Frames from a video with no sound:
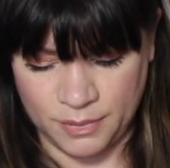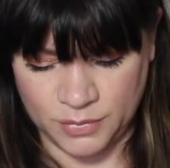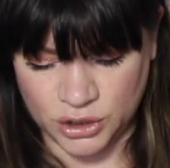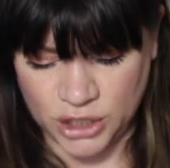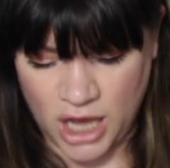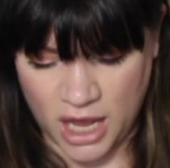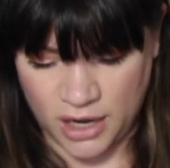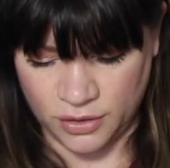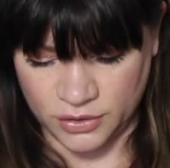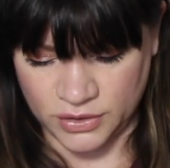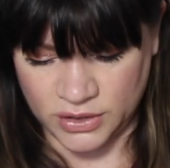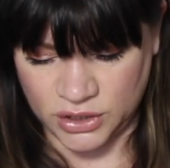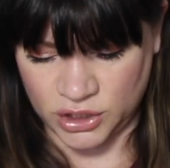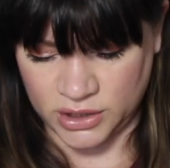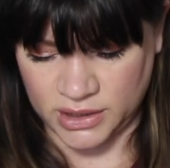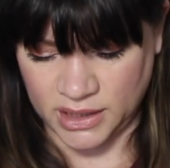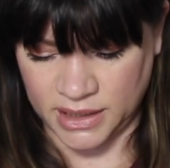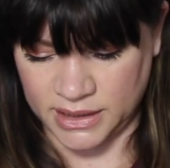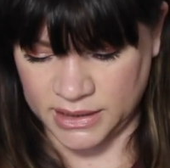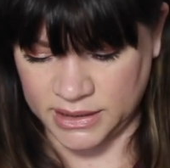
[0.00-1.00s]
shadows
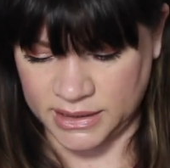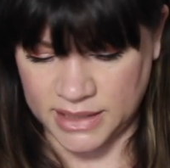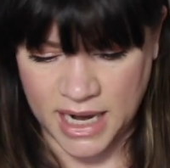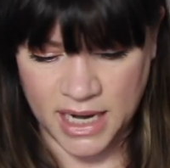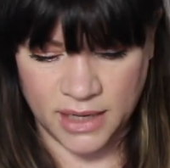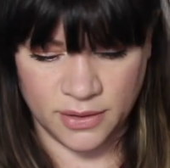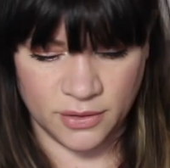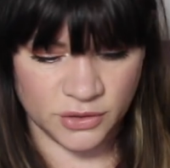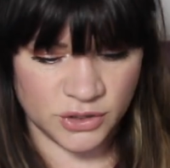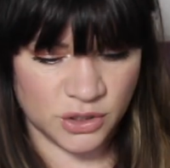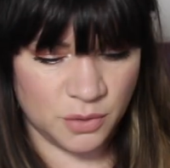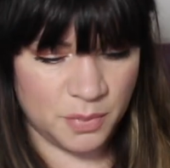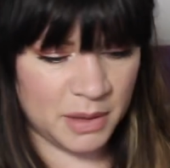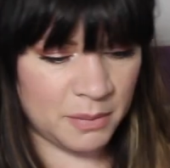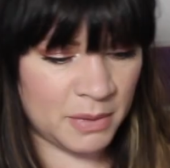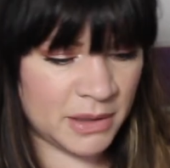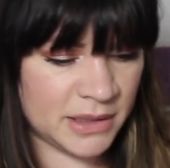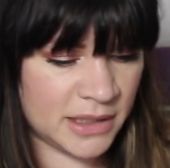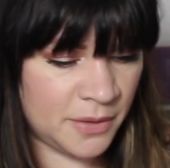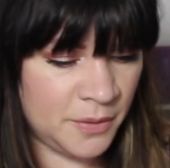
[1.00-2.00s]
just like stain. They're so
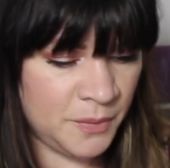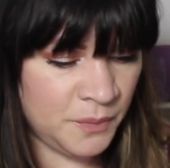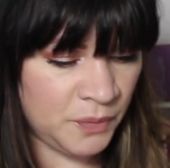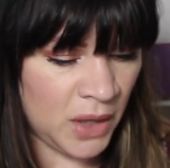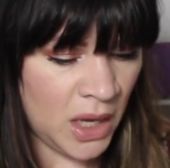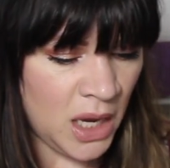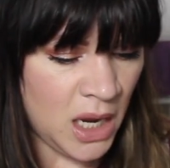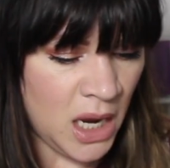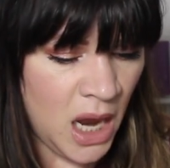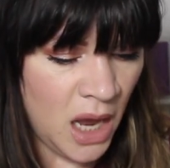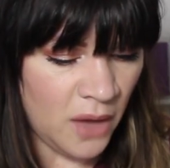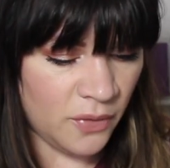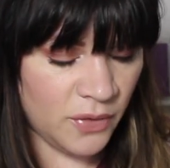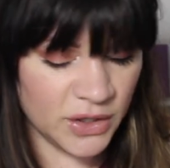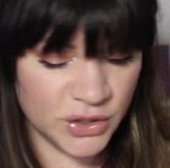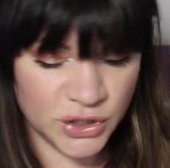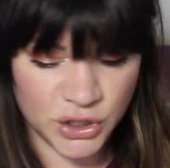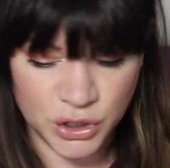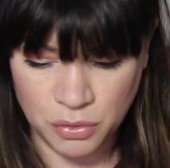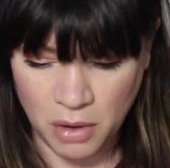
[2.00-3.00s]
pigmented. And
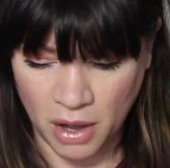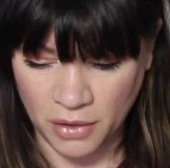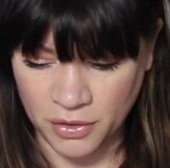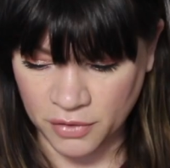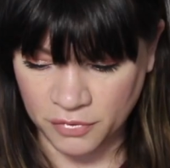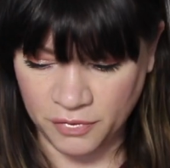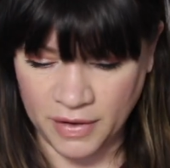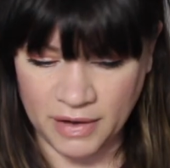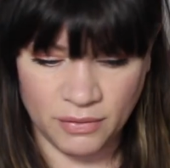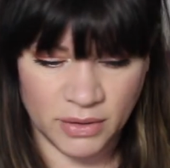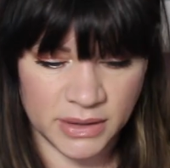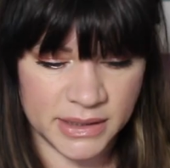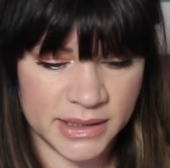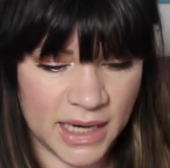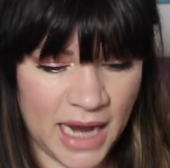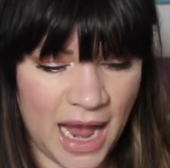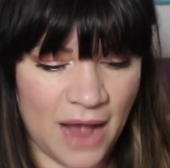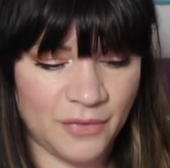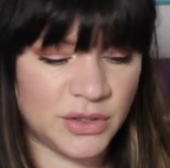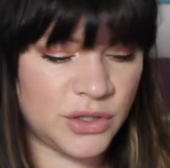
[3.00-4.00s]
then two other favorites
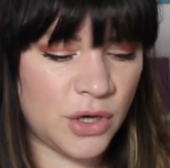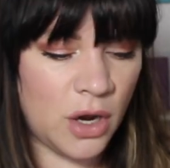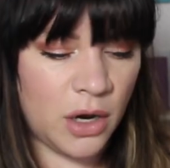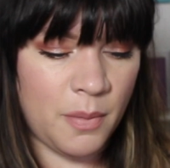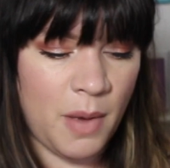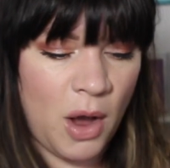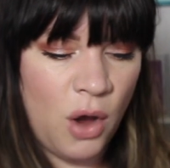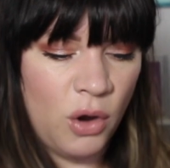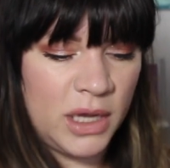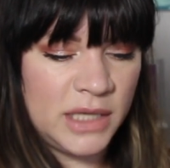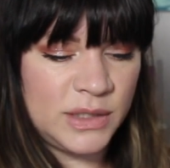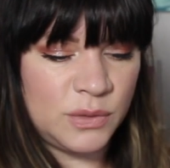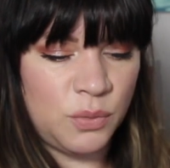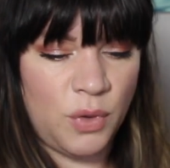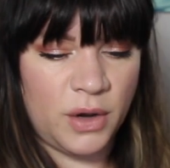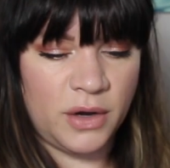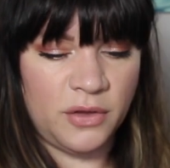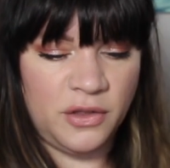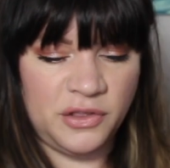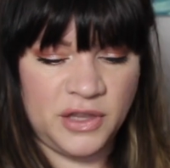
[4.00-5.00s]
that I have to talk about because
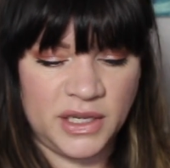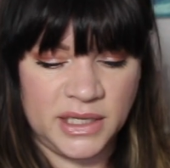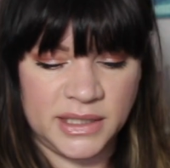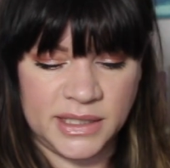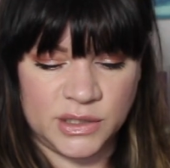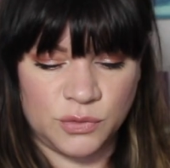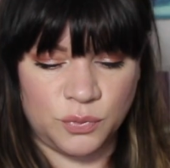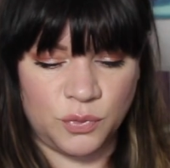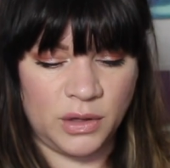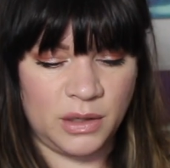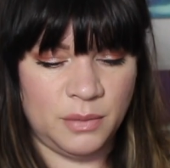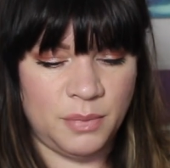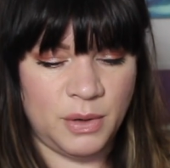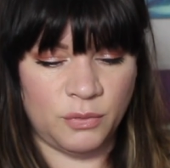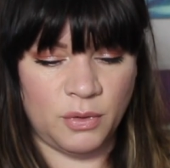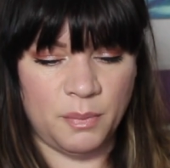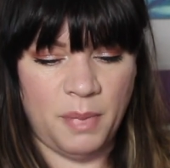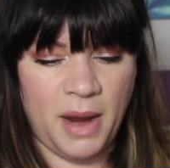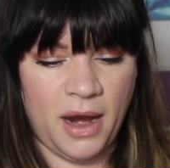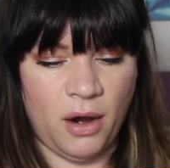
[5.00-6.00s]
one of the things that's really
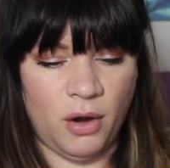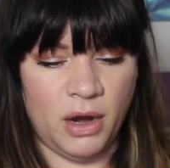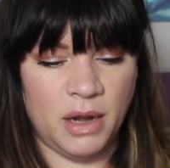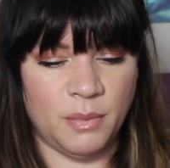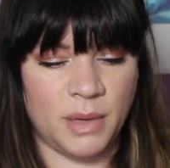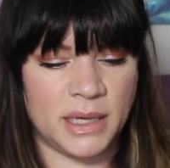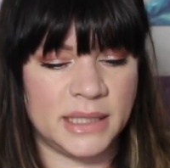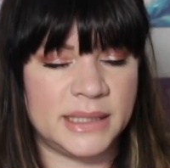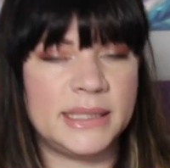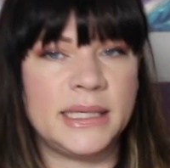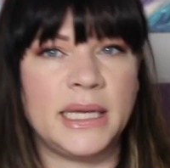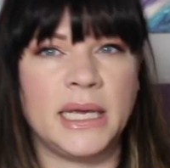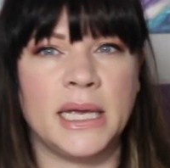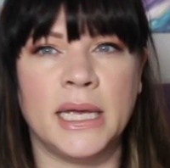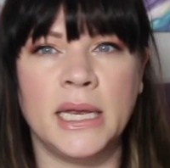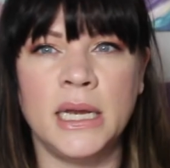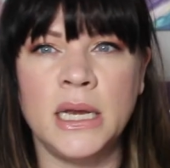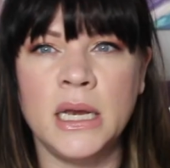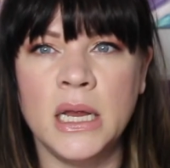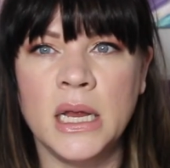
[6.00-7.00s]
been repairing my
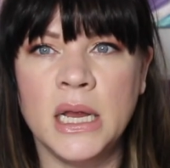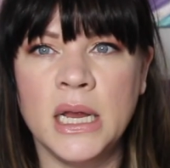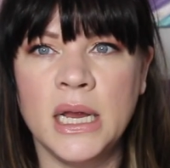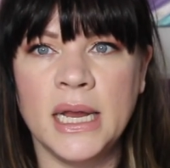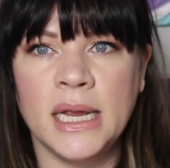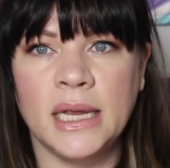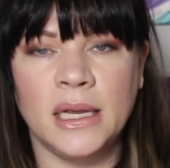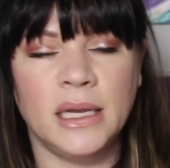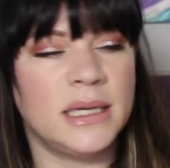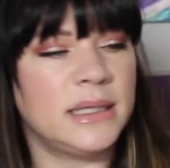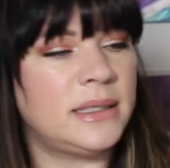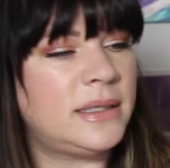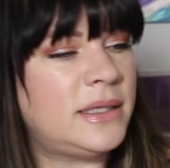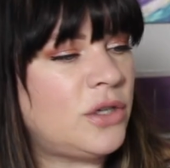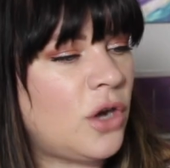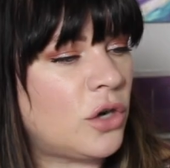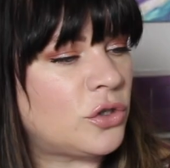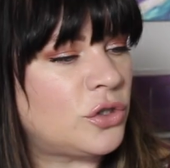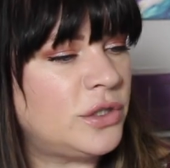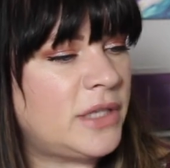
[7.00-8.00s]
skin is
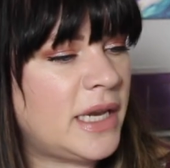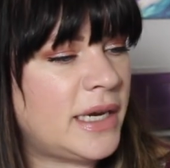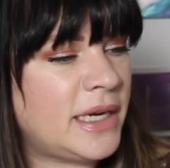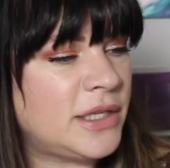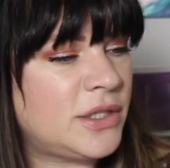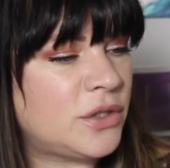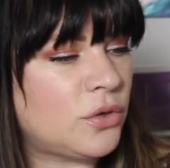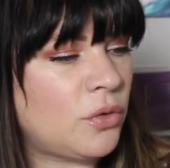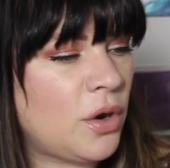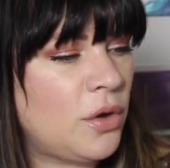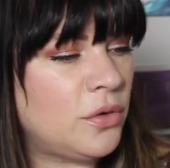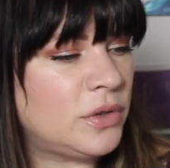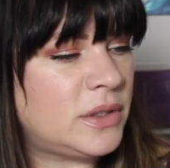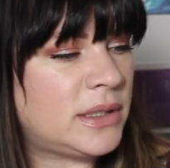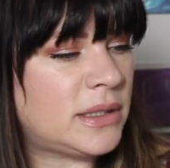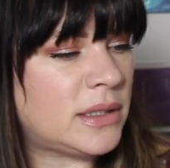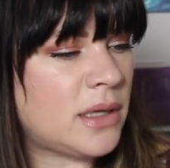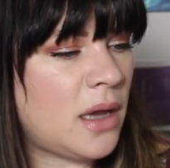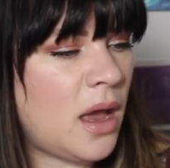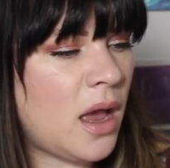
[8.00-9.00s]
the Dr. Dennis Gross